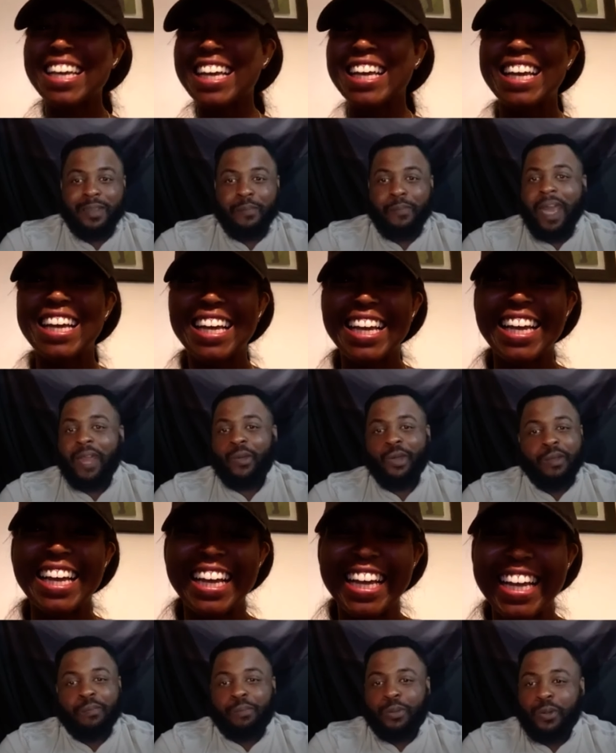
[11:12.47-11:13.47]
Speaker 1: bottle of them
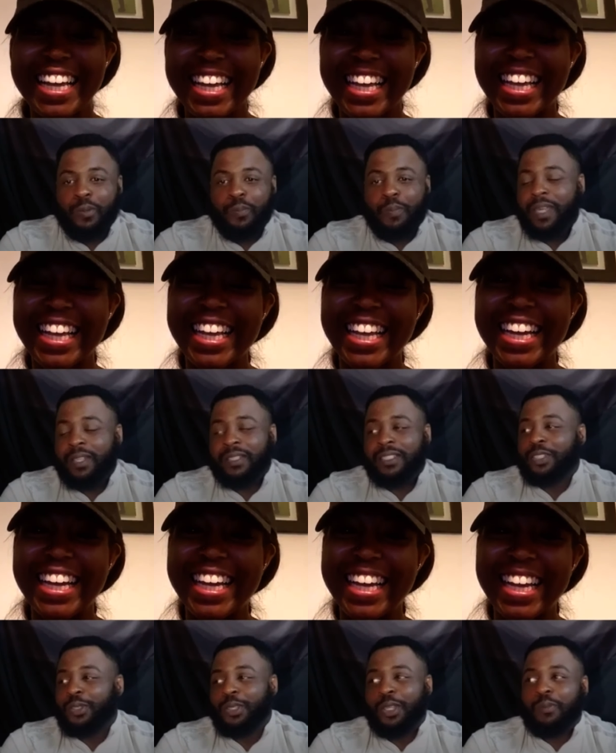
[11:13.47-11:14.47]
blue pills and
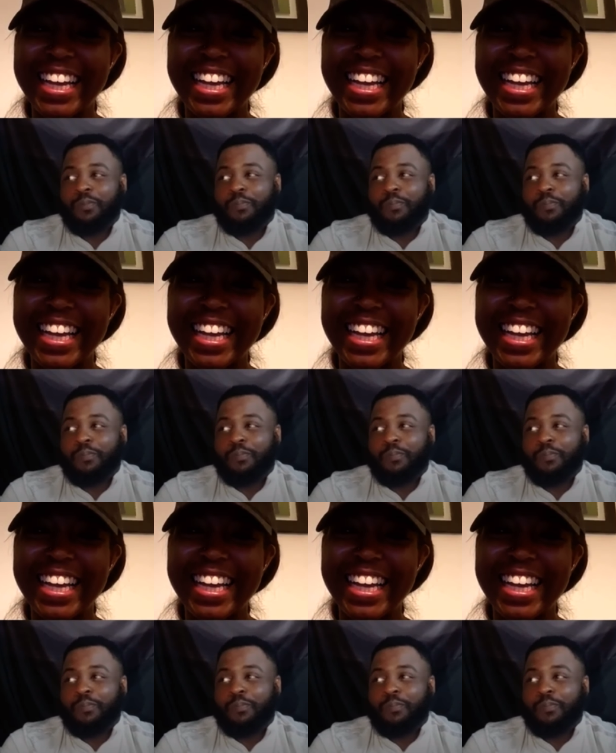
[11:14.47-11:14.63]
do your